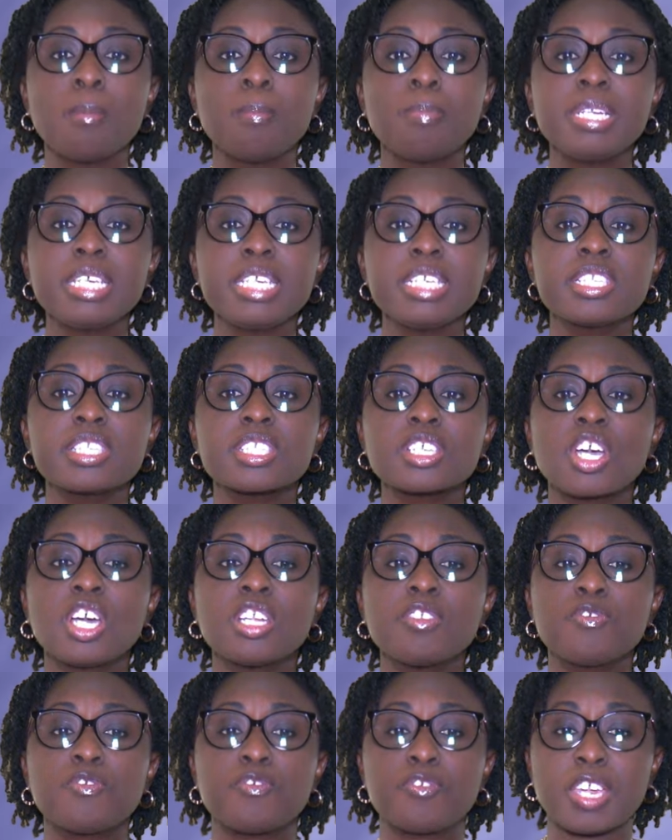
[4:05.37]
Please
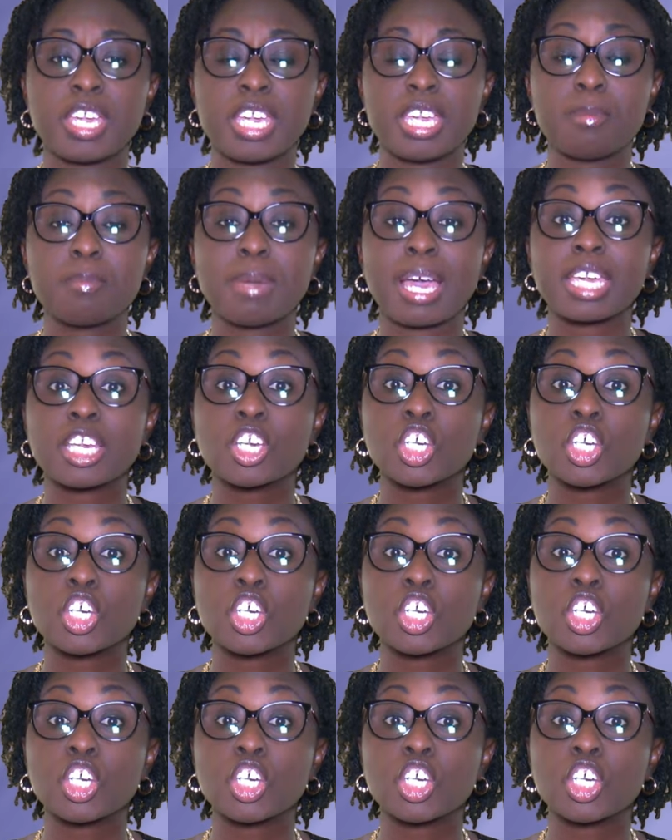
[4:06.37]
convey my